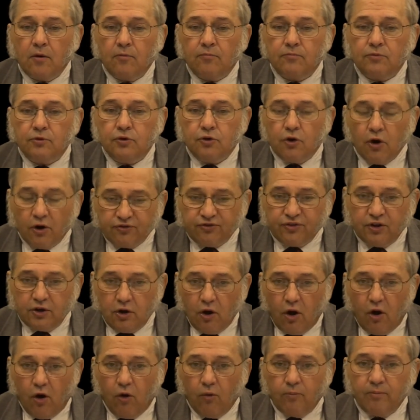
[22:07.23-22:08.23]
nursing
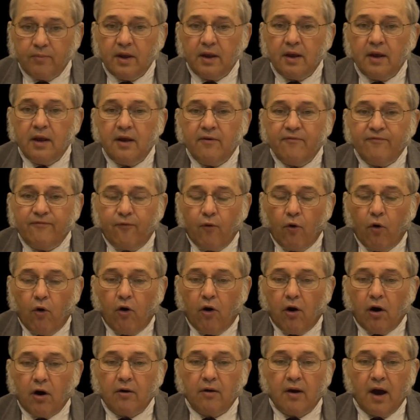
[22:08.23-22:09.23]
home
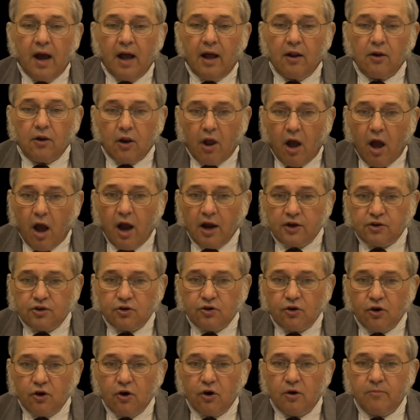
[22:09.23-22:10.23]
for
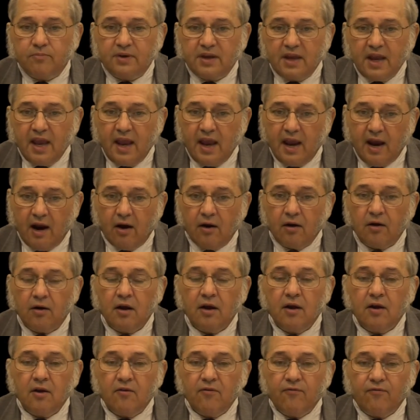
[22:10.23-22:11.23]
long-term care
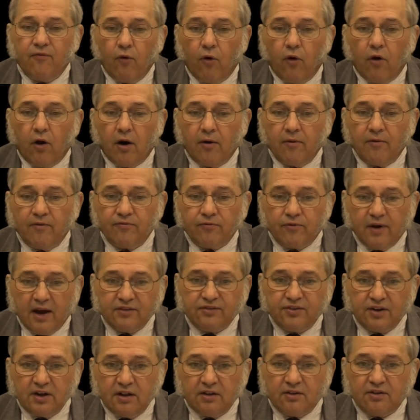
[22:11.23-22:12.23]
for
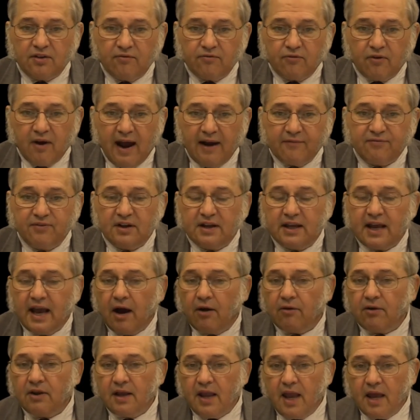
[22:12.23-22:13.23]
residents of Grafton
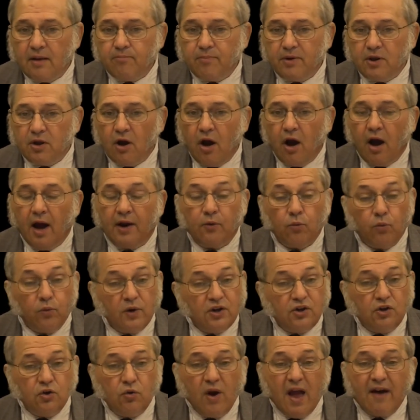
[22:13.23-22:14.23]
County and beyond.
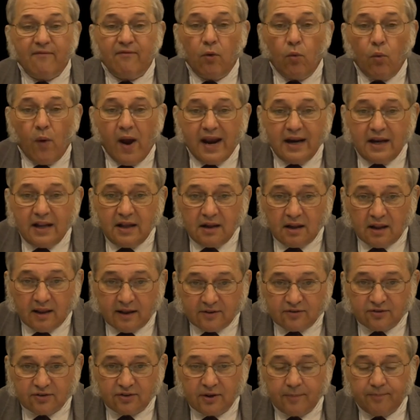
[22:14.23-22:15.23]
We do have a waiting
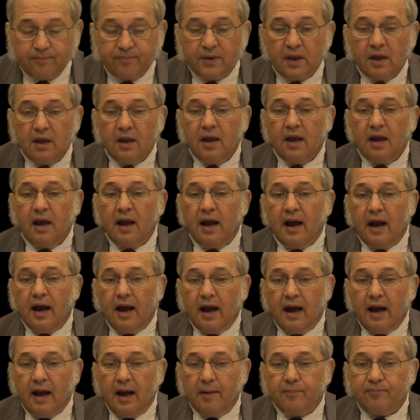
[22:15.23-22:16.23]
list.
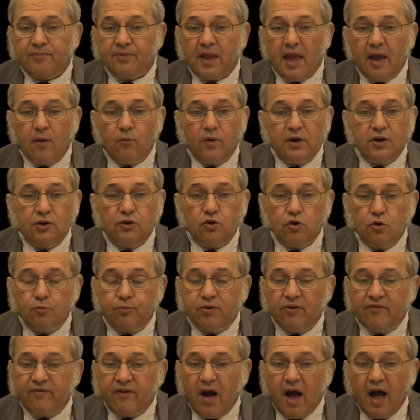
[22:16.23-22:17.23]
And we do
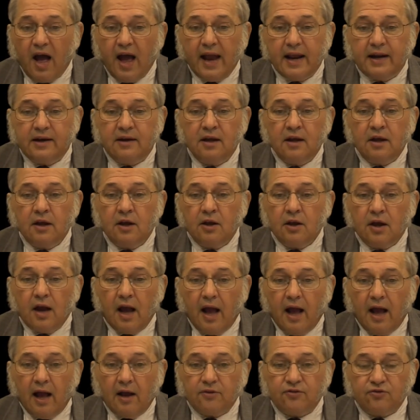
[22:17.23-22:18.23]
provide
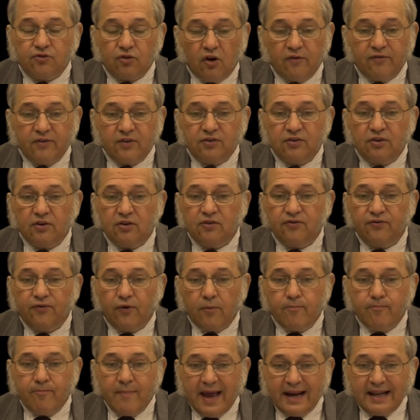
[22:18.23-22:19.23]
services
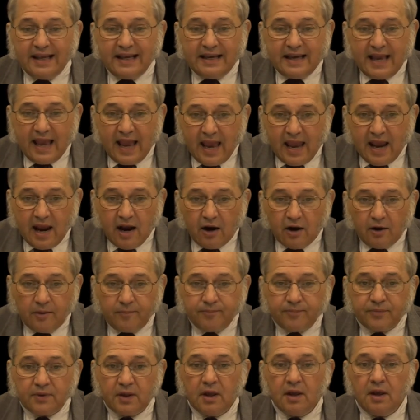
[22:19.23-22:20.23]
for
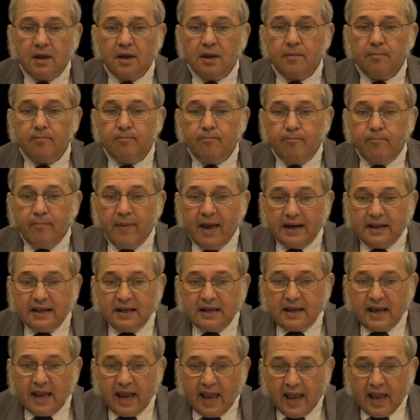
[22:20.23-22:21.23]
Medicare,
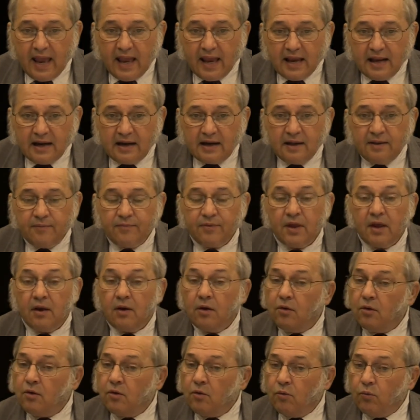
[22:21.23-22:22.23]
Medicaid.
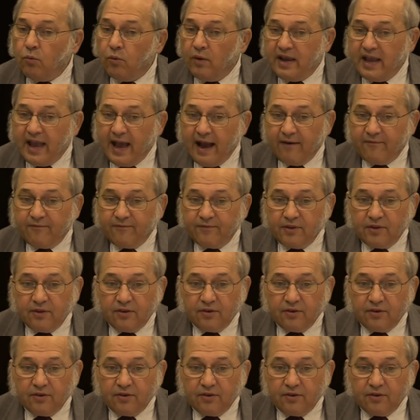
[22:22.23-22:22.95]
We have